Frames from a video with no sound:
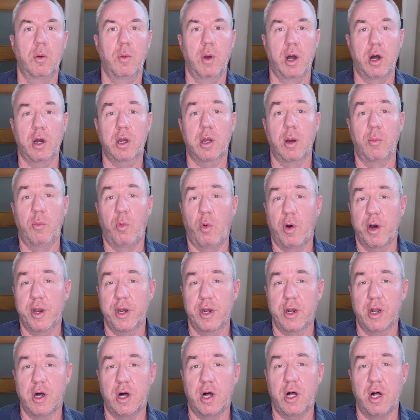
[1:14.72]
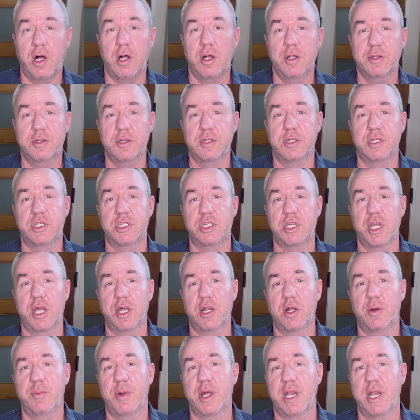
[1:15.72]
Welcome, one and all, to the
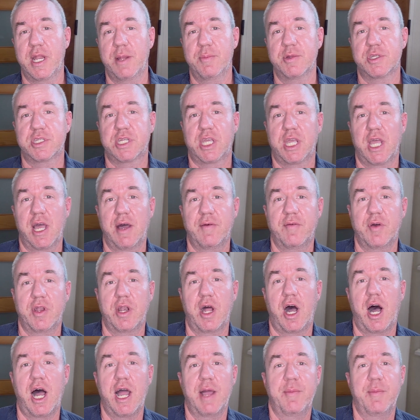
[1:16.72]
channel. My name is Kevin.